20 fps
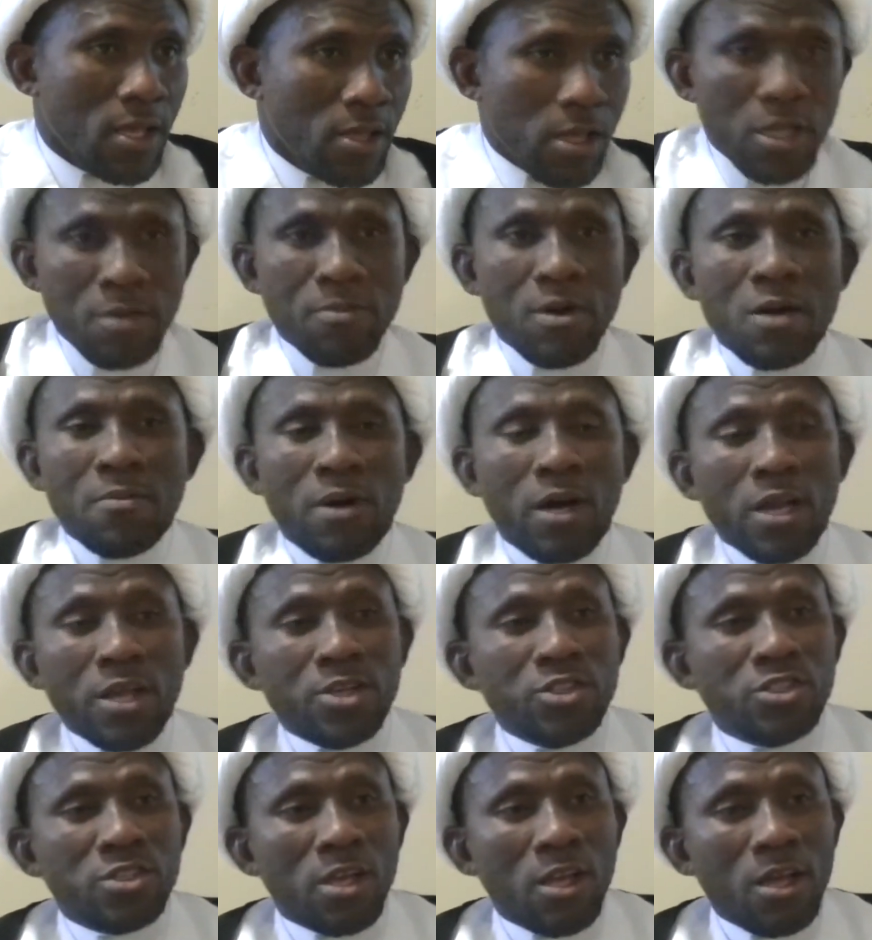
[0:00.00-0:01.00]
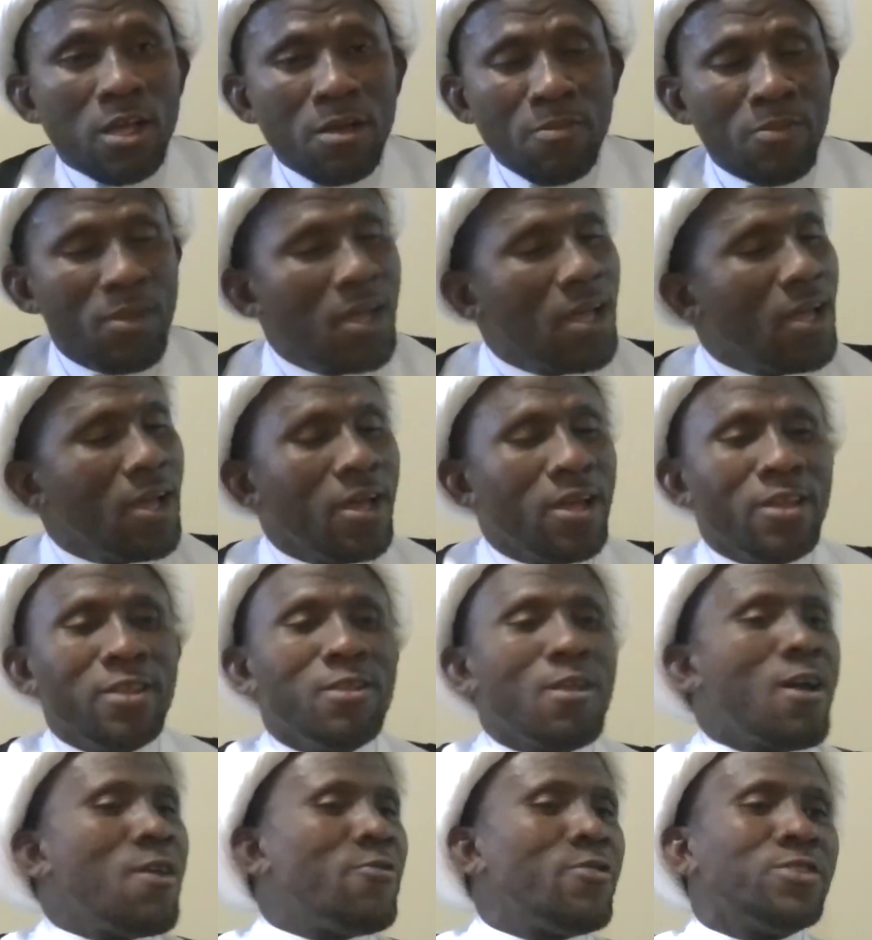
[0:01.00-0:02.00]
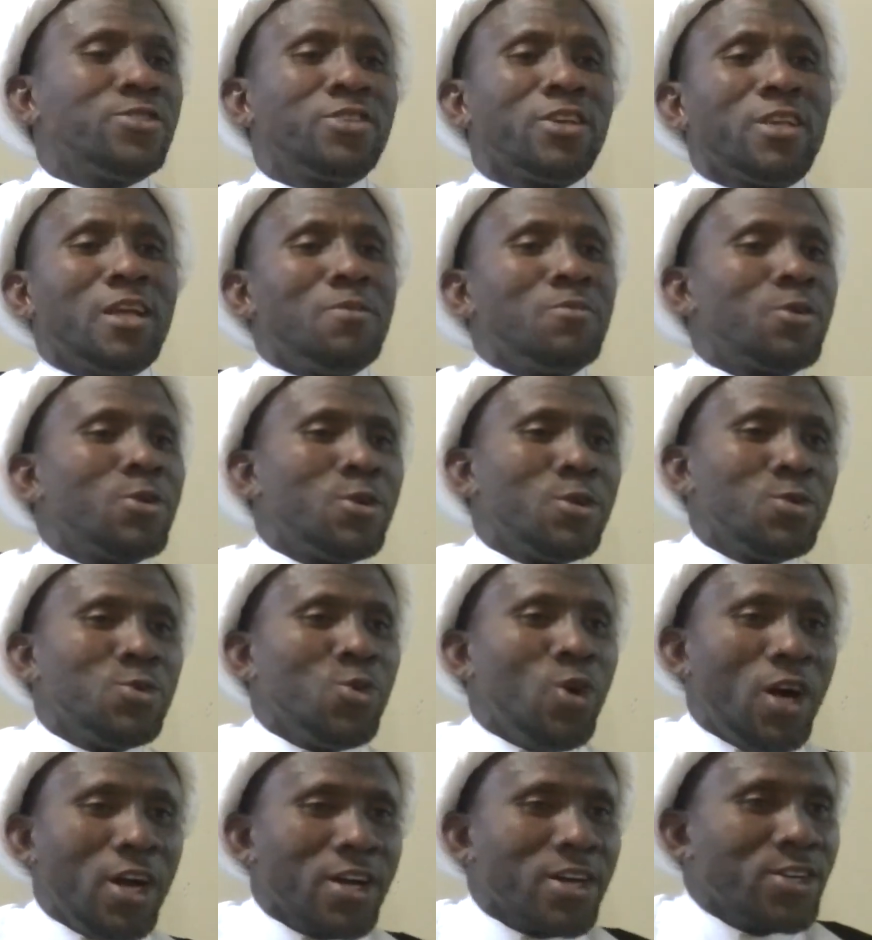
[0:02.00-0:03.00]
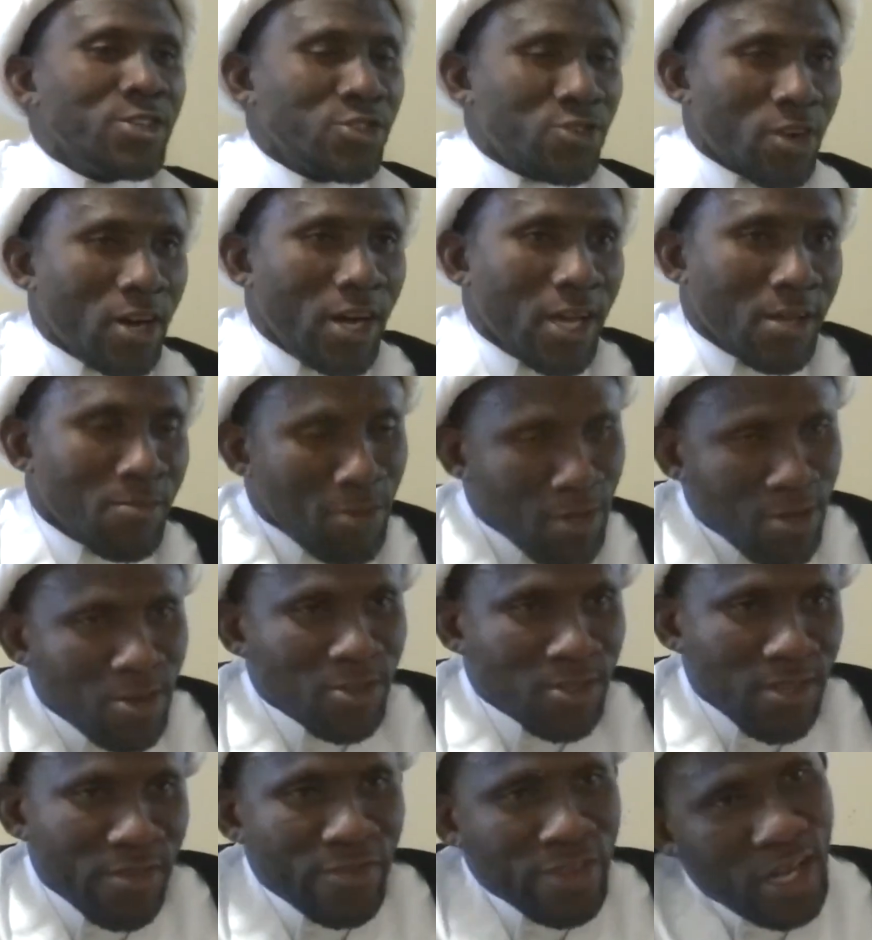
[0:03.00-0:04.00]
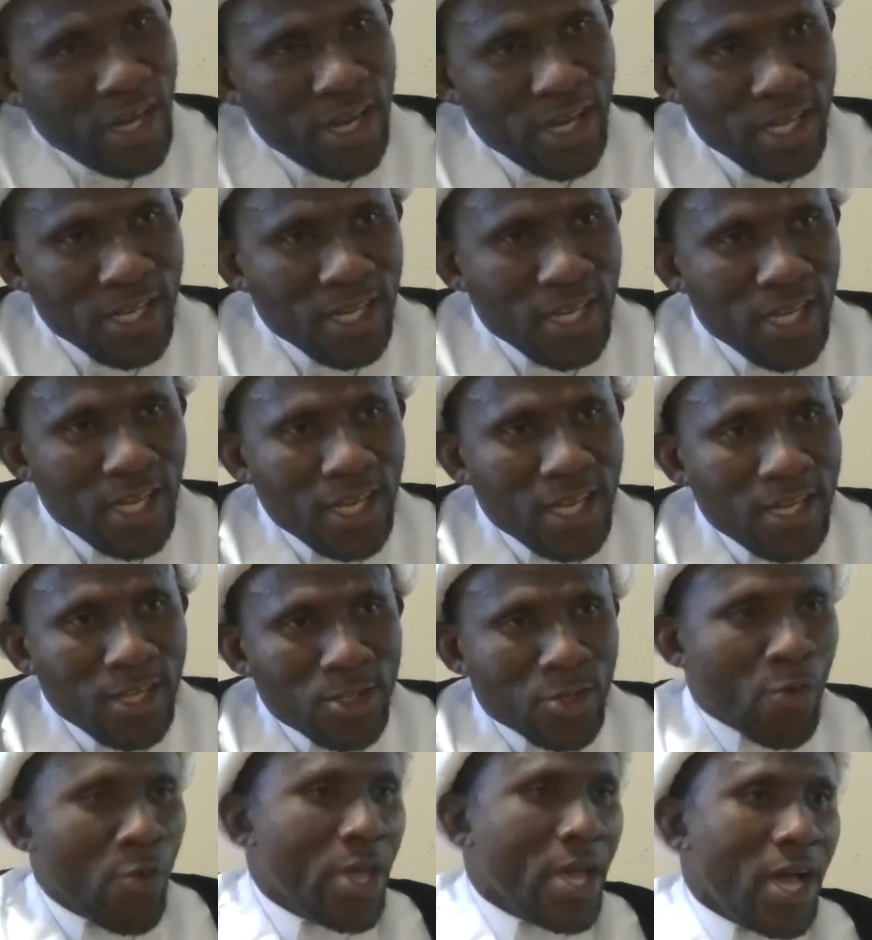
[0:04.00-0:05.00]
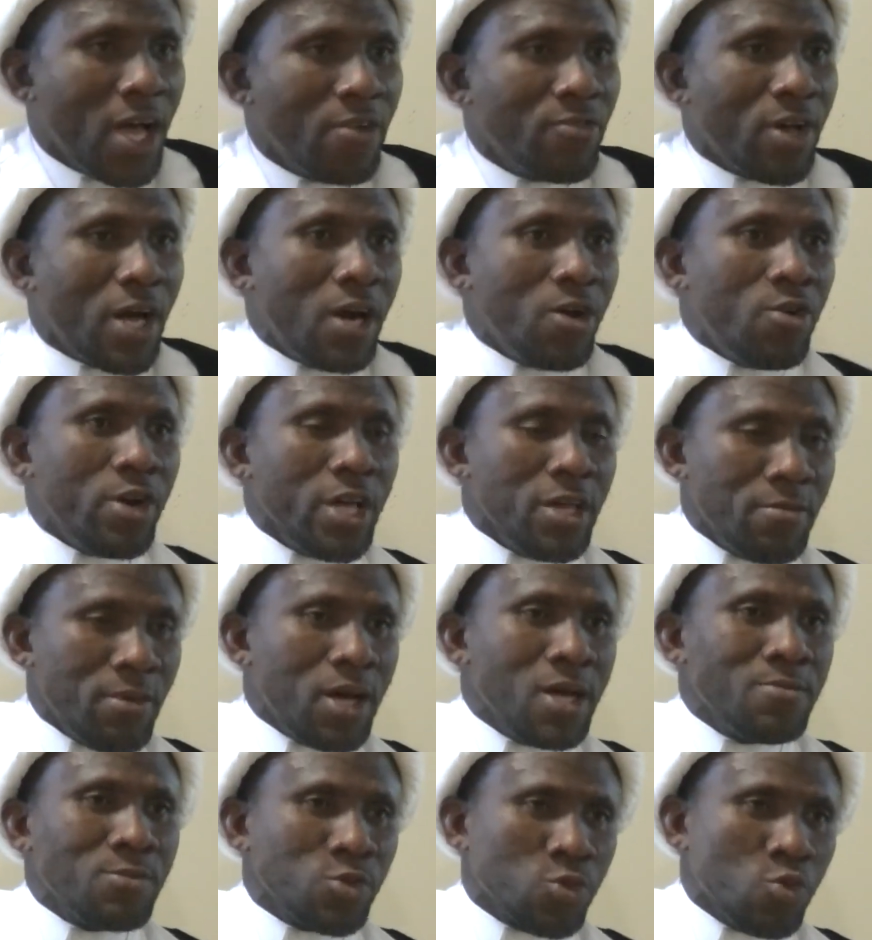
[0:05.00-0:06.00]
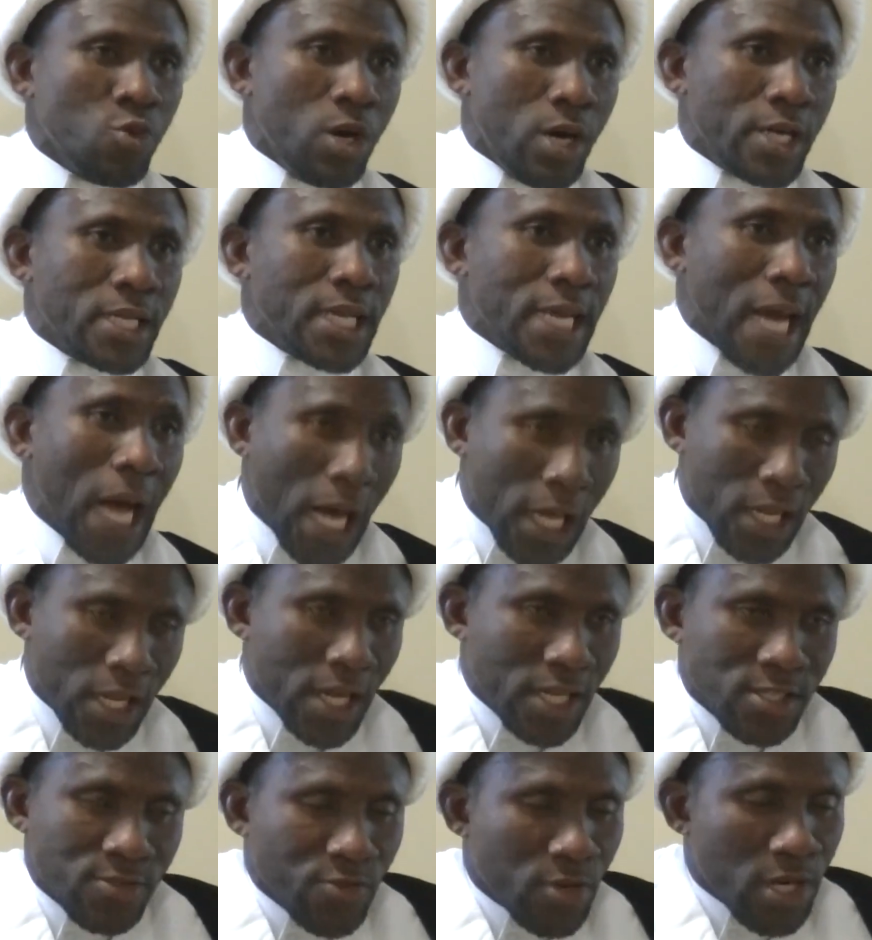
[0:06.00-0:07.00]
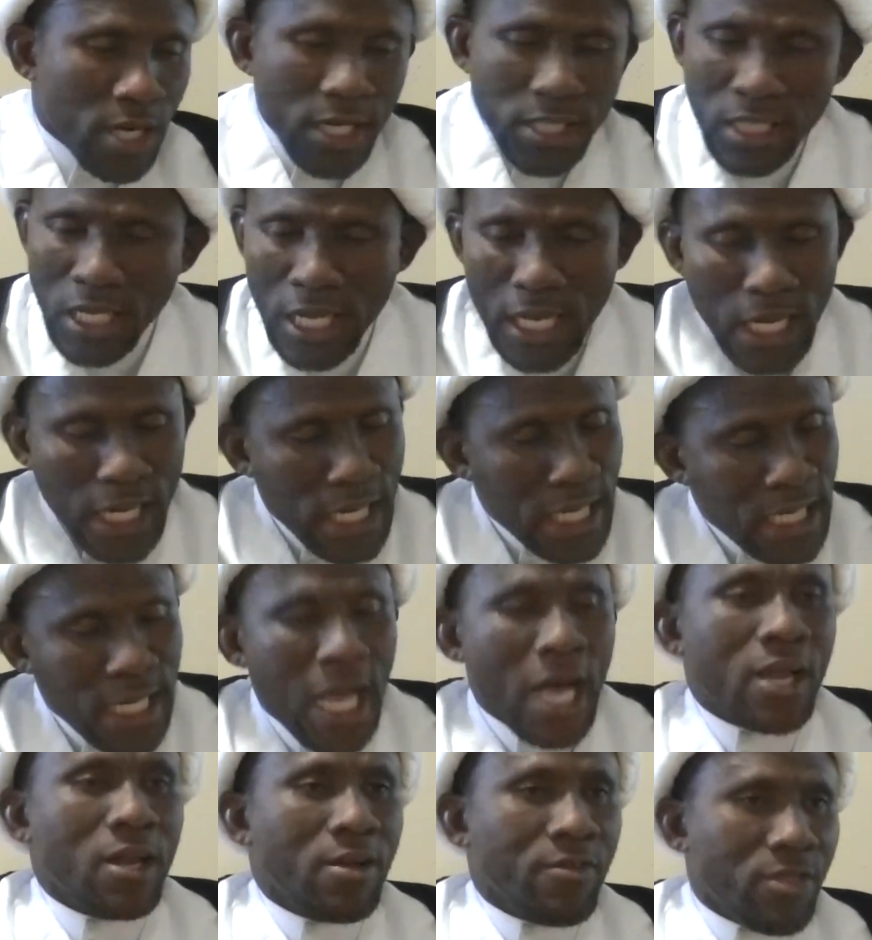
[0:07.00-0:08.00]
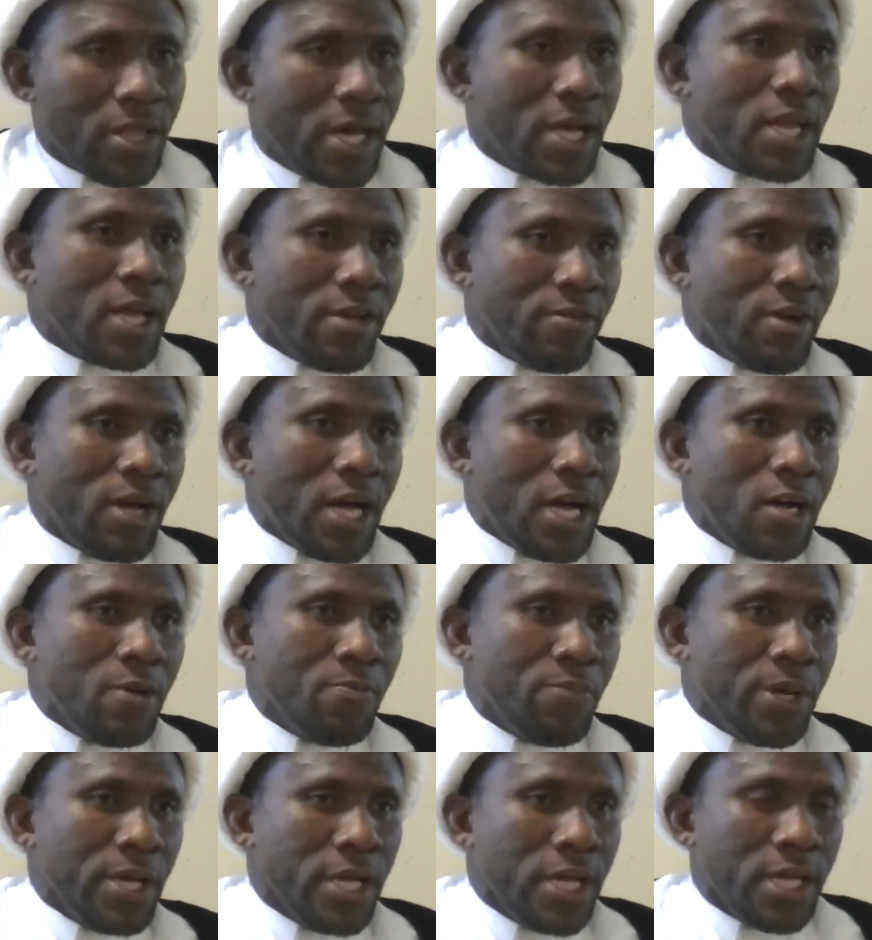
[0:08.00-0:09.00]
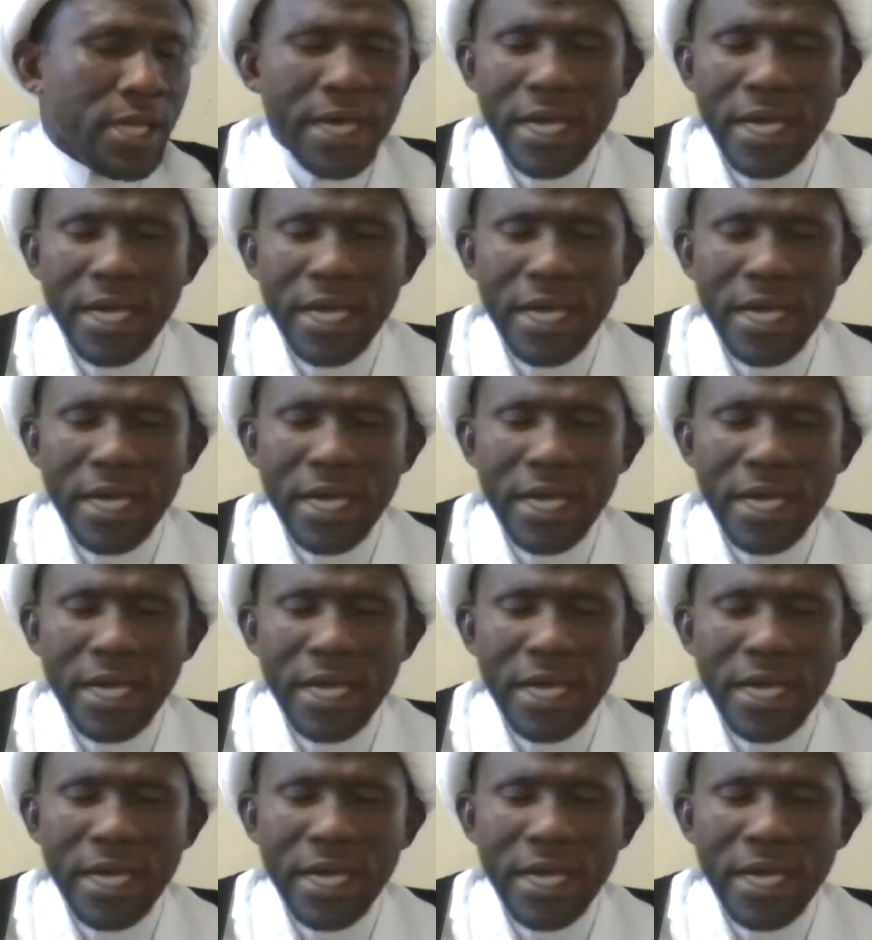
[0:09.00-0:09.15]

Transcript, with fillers: The Imam alayhi never said, I'm going to do hunger strike because of that. So we have our Imams who are the guidelines for us. None of that ever happened.